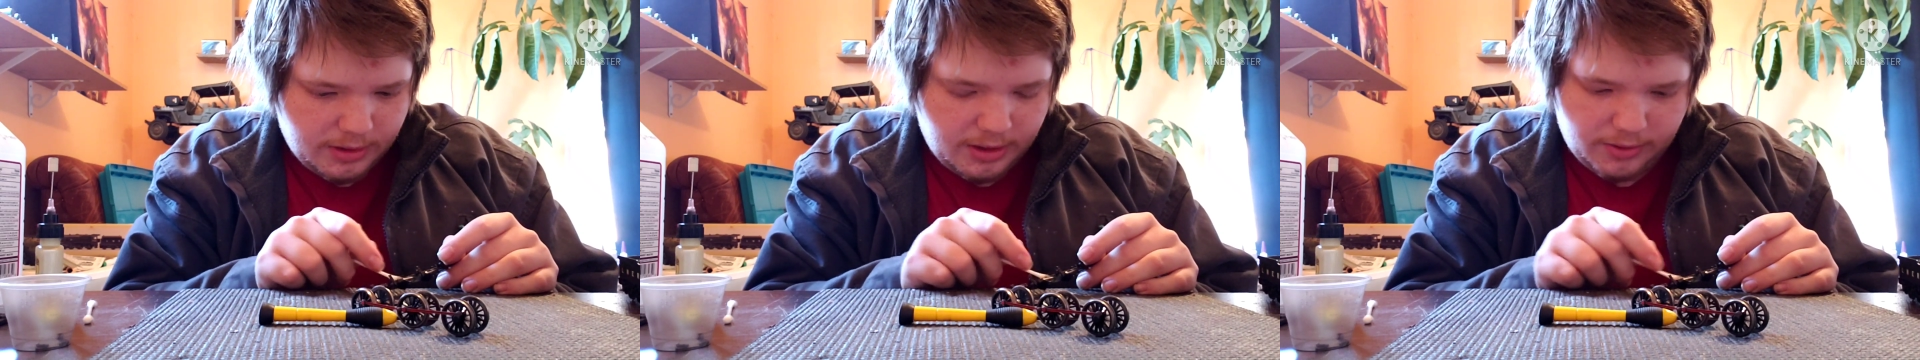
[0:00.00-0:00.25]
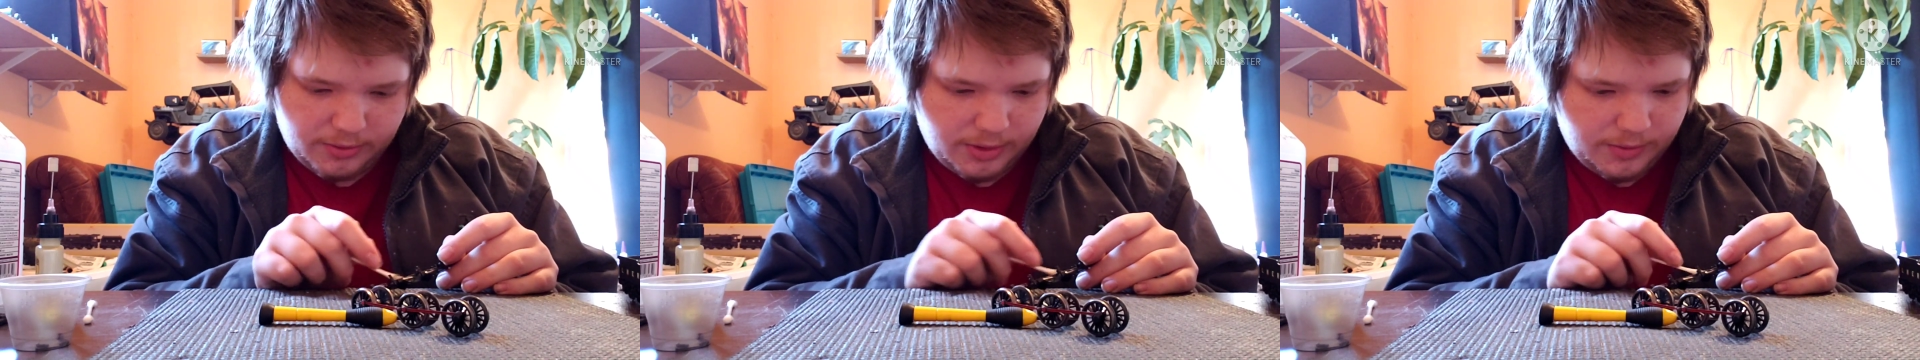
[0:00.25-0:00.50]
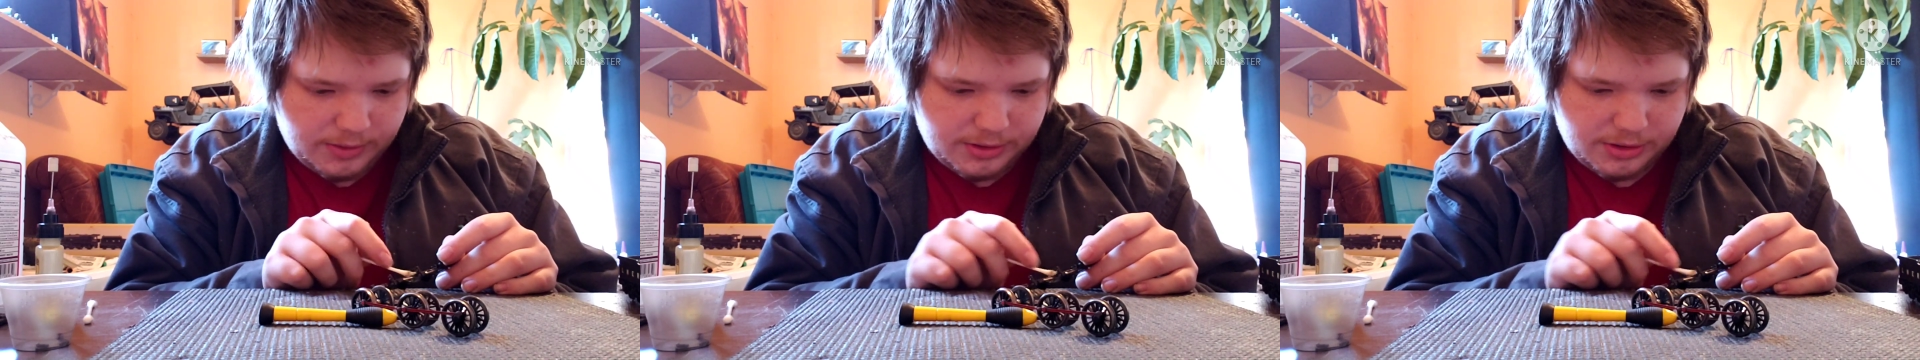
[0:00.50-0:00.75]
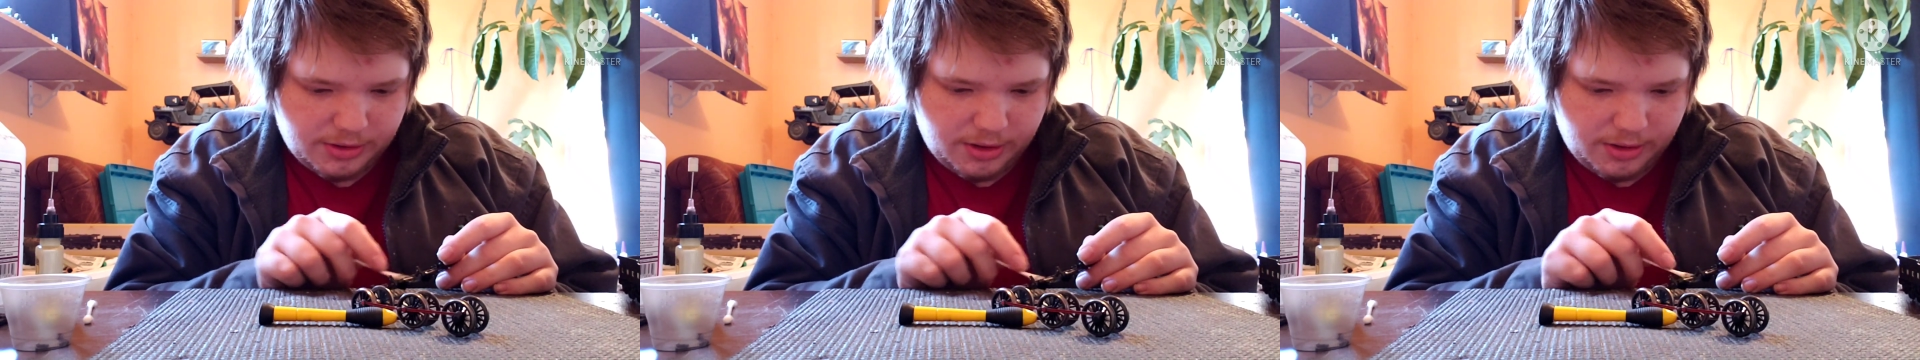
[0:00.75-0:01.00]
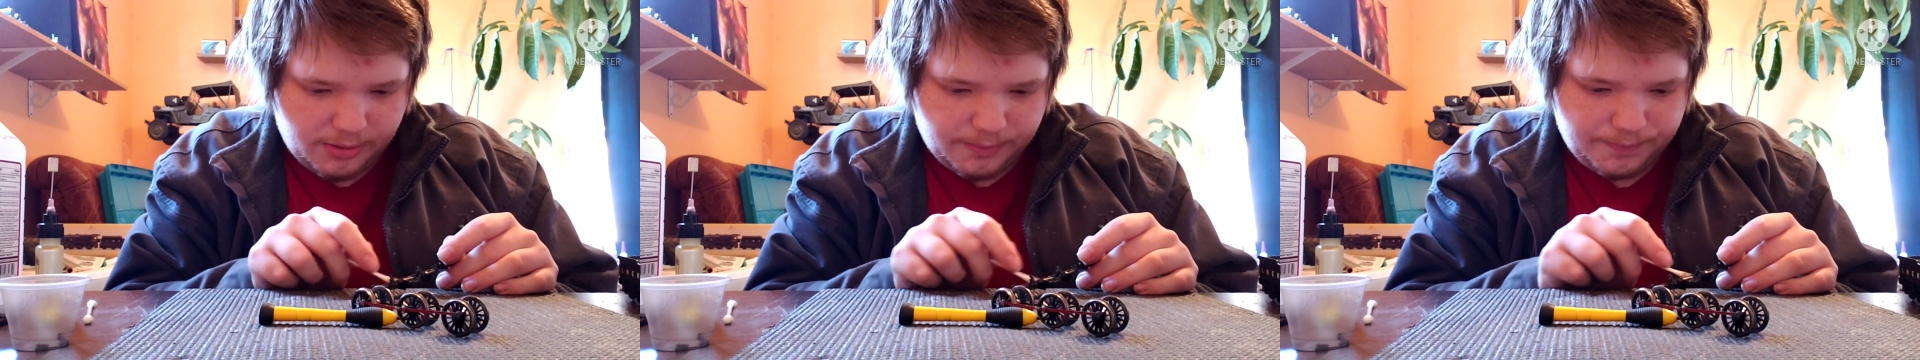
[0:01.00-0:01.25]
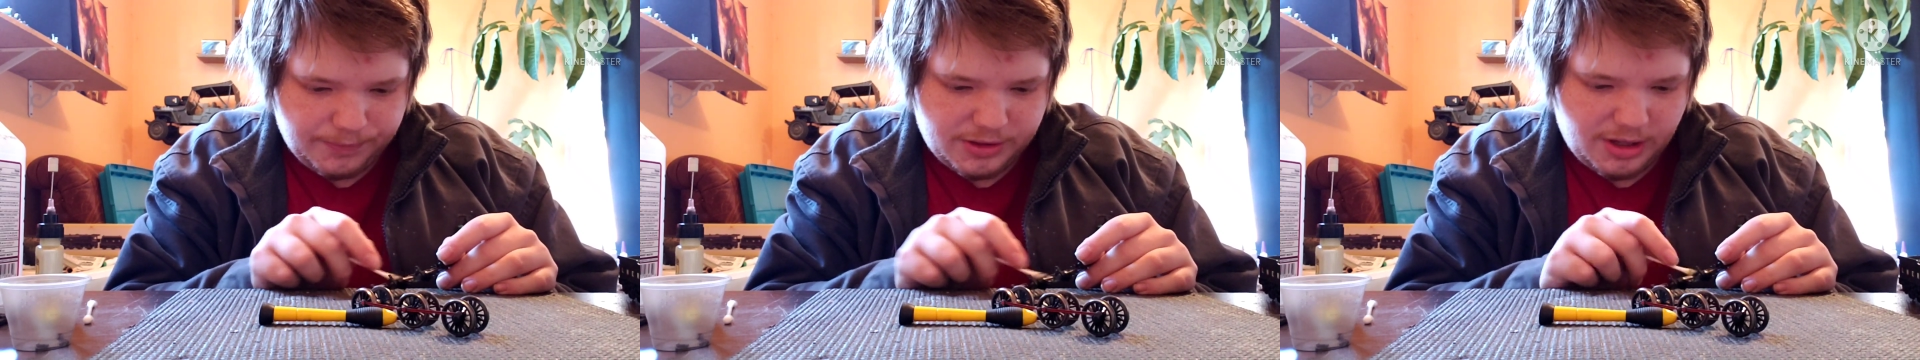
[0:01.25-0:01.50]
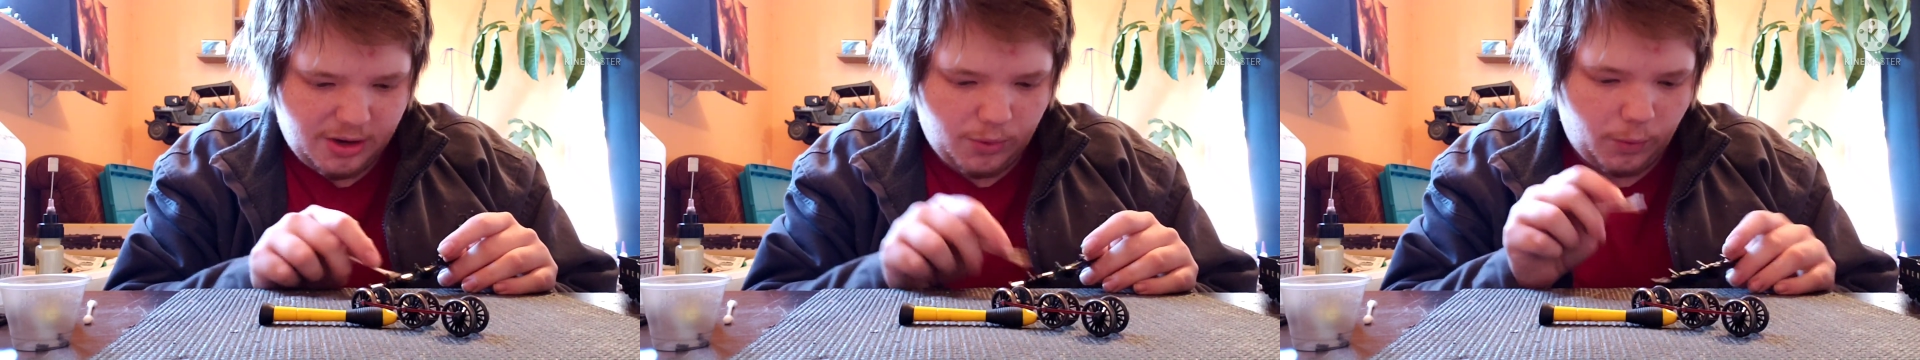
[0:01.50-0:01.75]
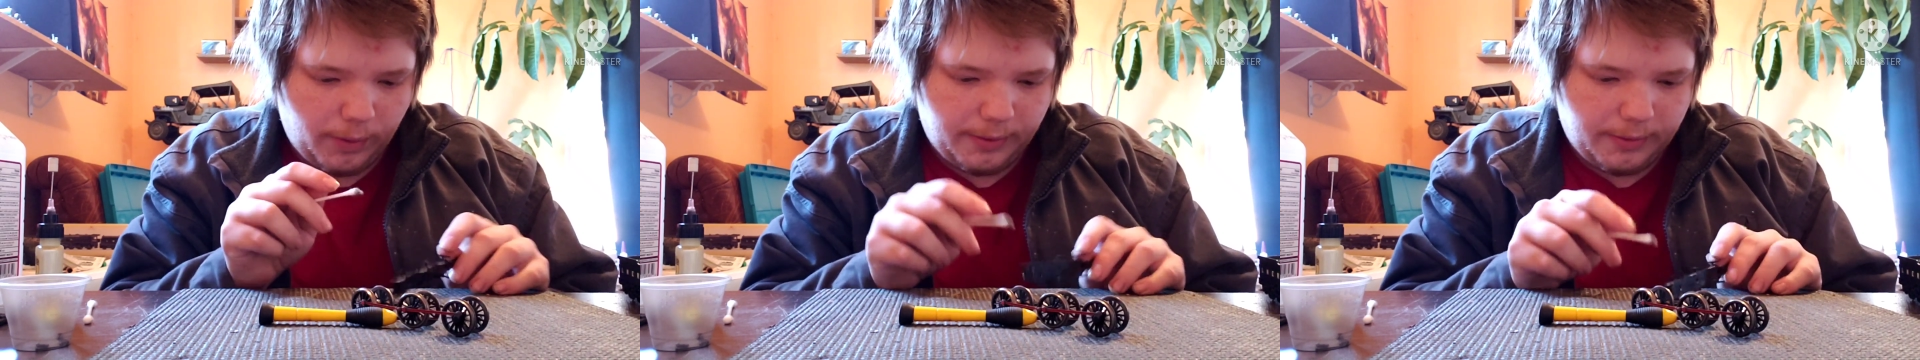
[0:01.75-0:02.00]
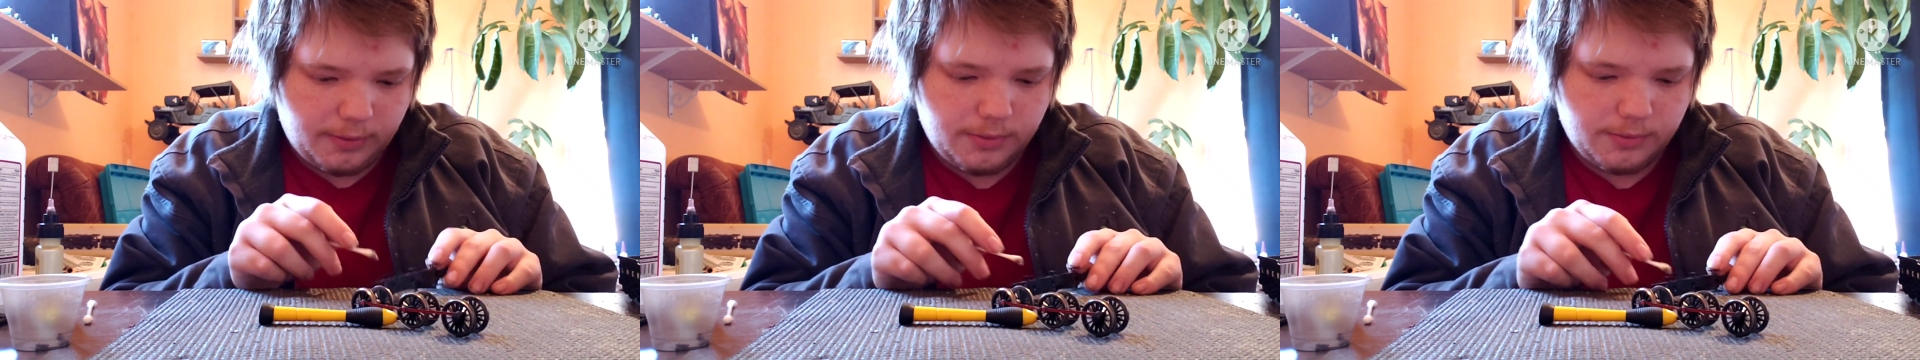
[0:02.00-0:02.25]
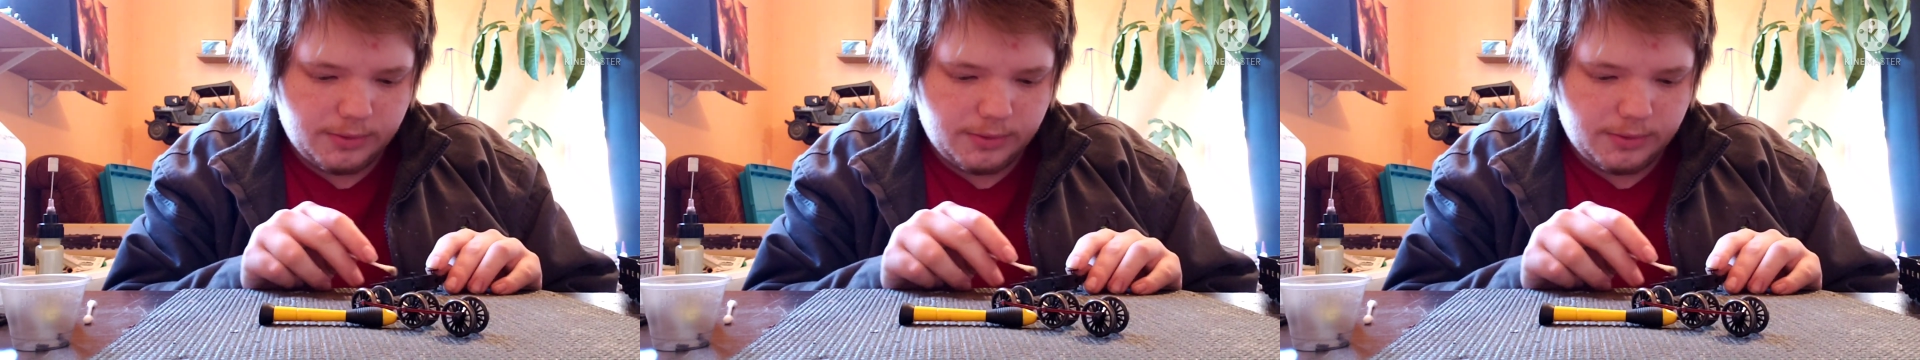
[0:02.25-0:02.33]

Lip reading: I don't know what it's called. It's not oil.